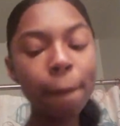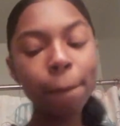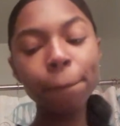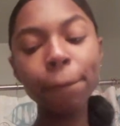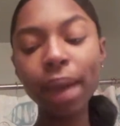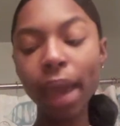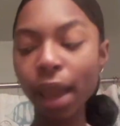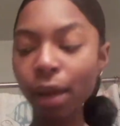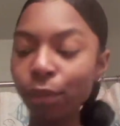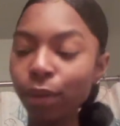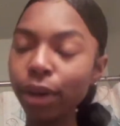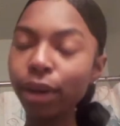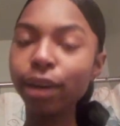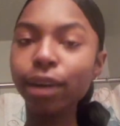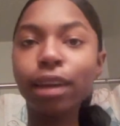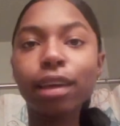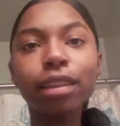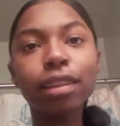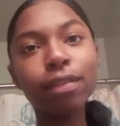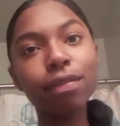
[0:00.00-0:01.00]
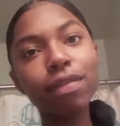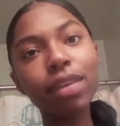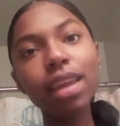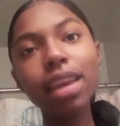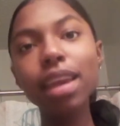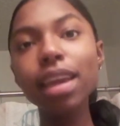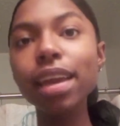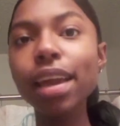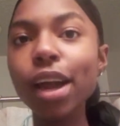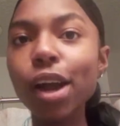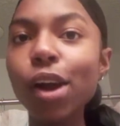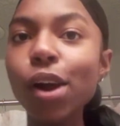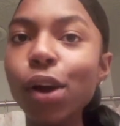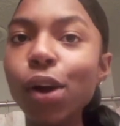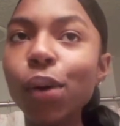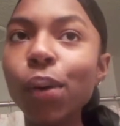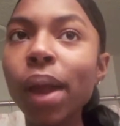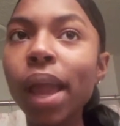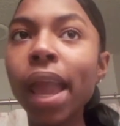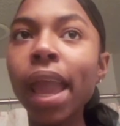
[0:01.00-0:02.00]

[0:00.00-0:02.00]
back with another video.